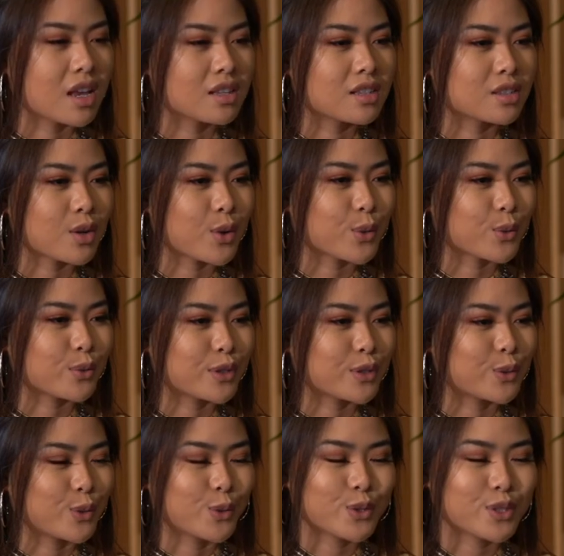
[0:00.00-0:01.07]
So
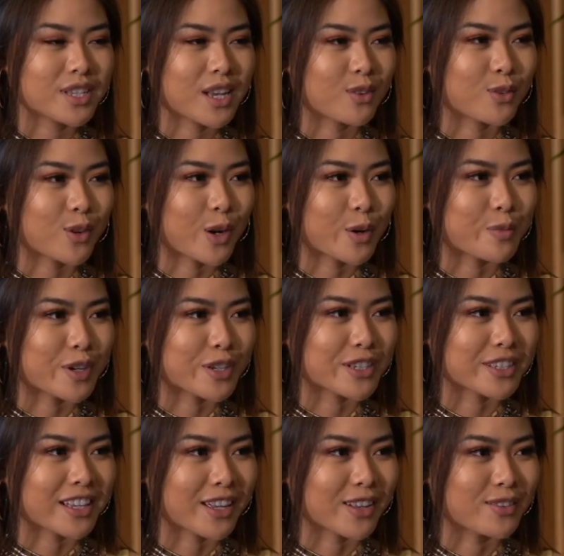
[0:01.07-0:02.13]
you sound very
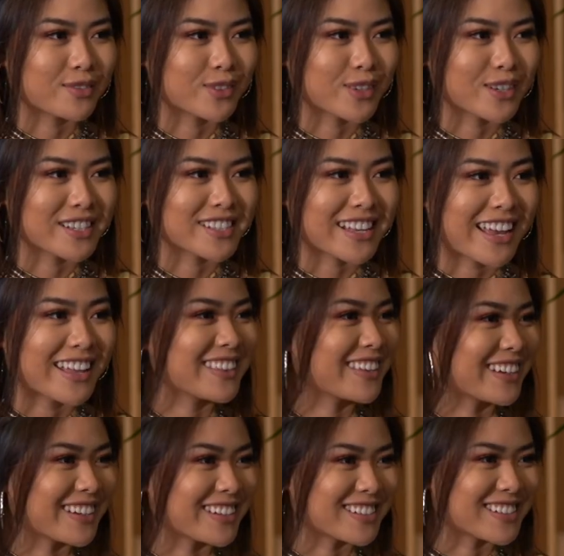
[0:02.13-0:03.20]
much like the boys and
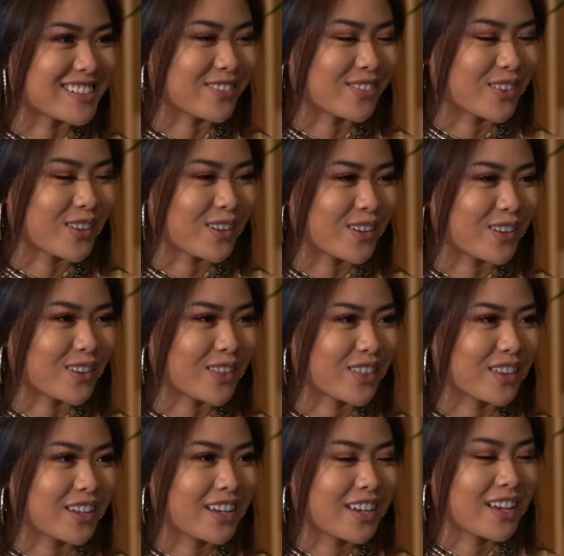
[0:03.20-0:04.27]
the girls, the youth.
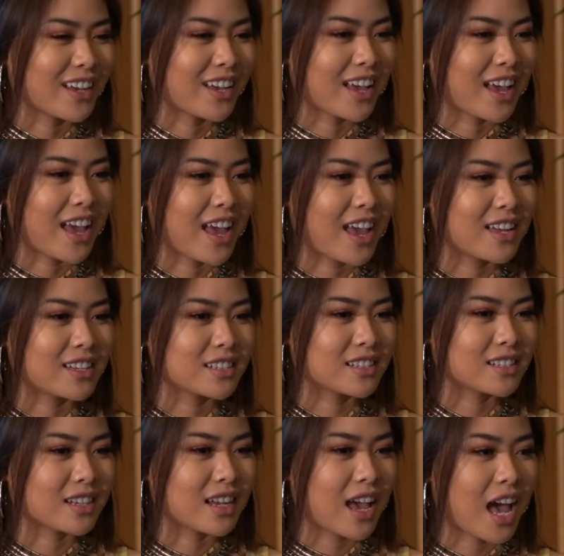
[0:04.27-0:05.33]

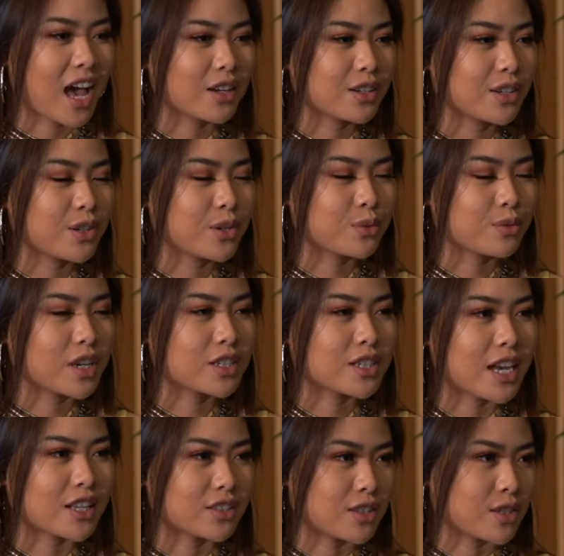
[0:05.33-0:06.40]
And how do you reach
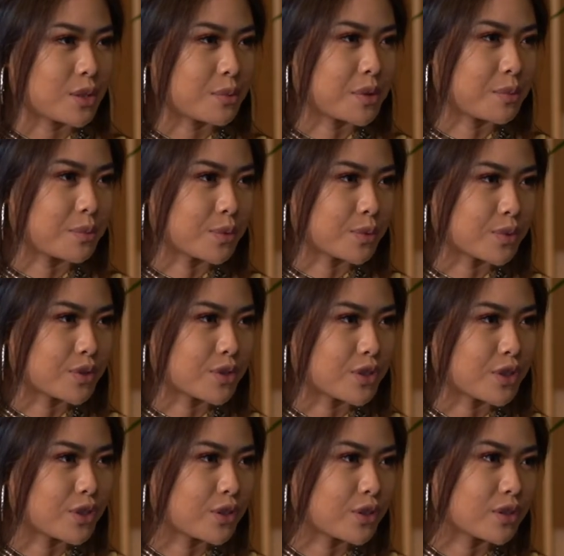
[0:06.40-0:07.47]
out to these people? Do
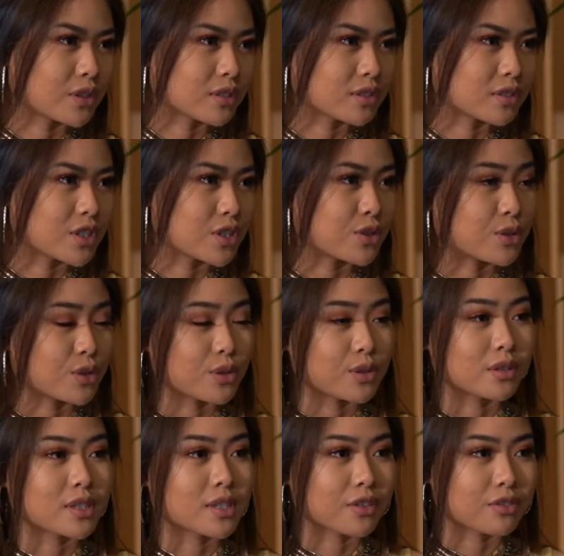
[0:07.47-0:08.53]
you just
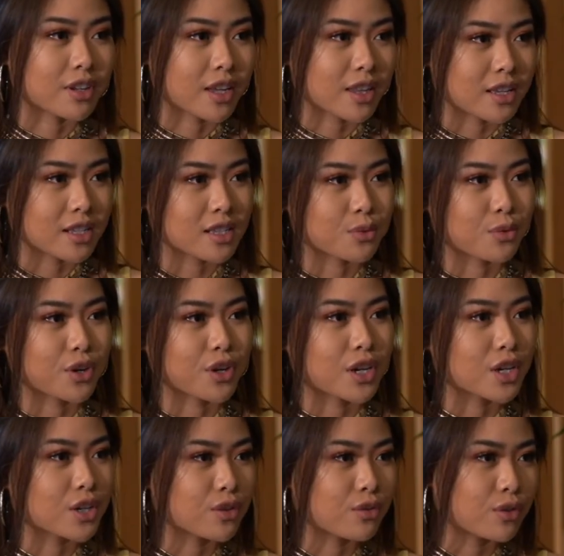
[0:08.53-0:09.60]
do stuff like this where you
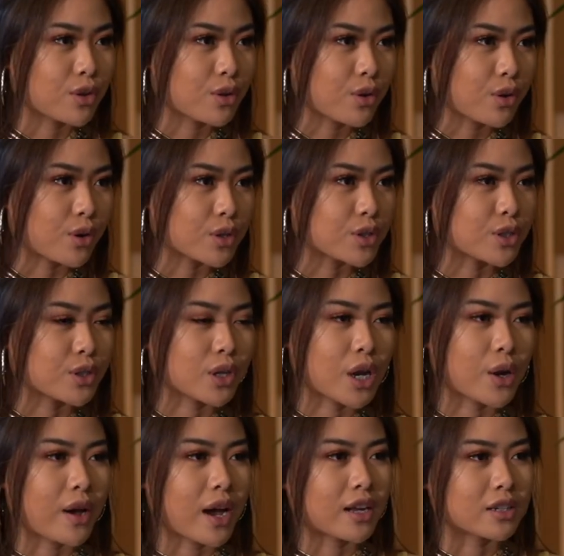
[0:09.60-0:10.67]
interview, or do you
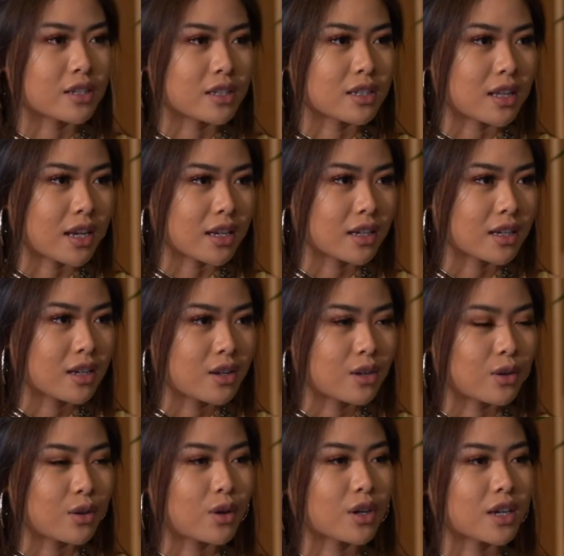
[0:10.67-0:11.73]
go out to like
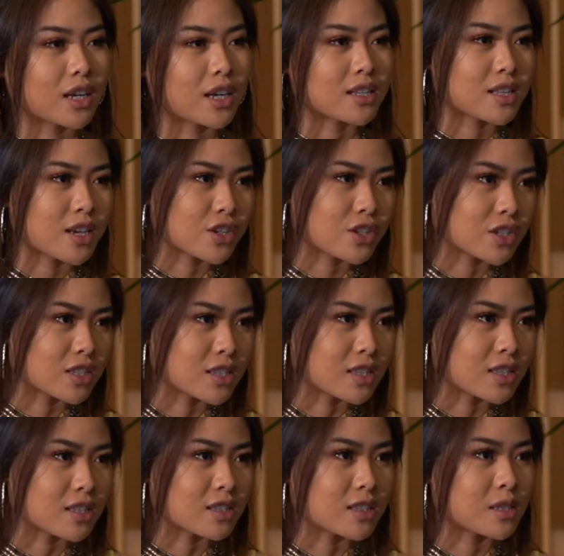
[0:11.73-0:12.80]

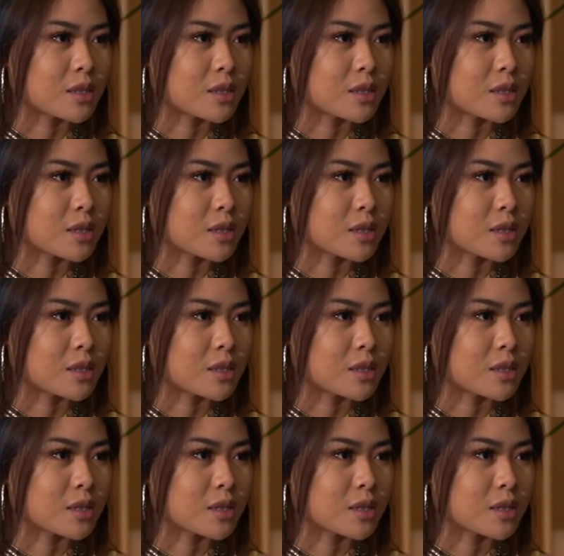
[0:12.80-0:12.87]
organizations and